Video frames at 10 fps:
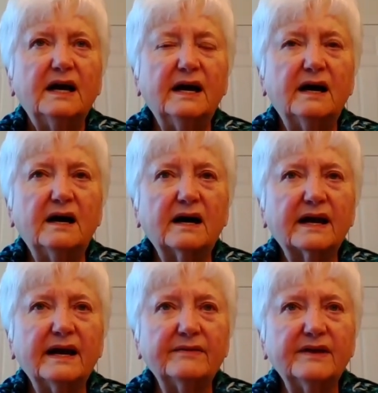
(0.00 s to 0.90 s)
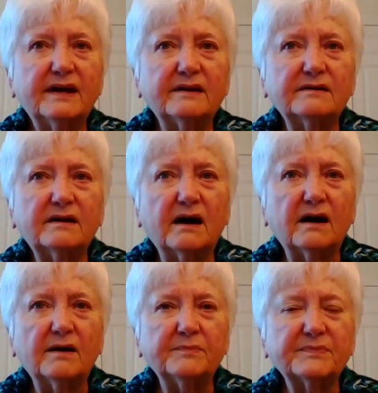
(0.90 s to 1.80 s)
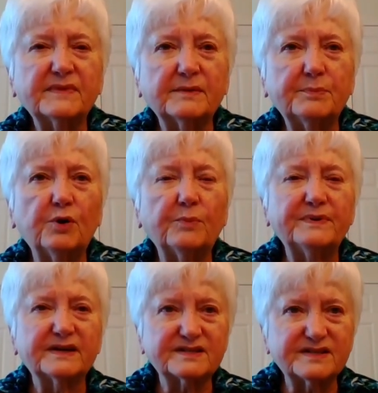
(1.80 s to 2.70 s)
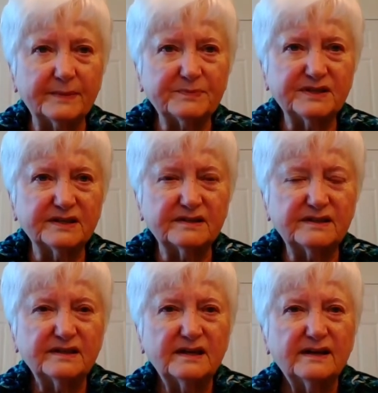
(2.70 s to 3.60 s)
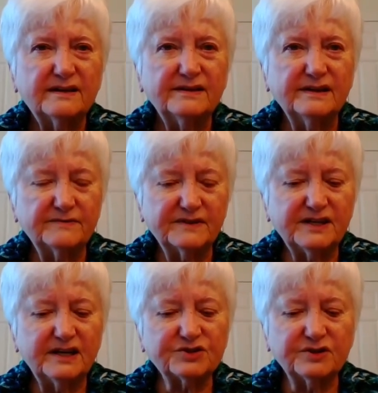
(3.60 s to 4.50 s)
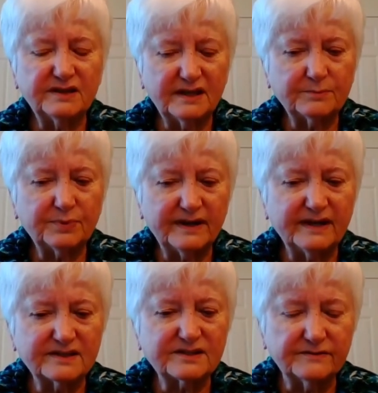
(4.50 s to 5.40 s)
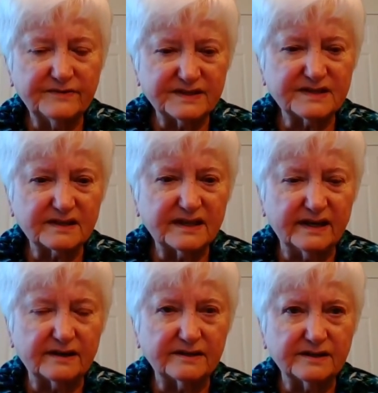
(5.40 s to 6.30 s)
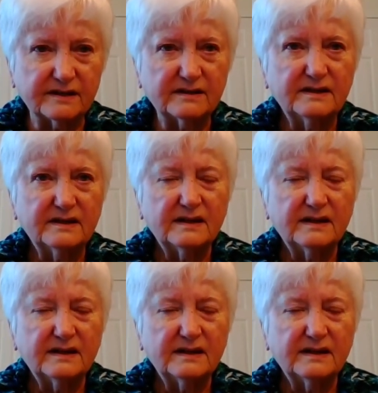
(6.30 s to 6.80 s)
And then the Pope accepted the invitation and plans to visit Canada,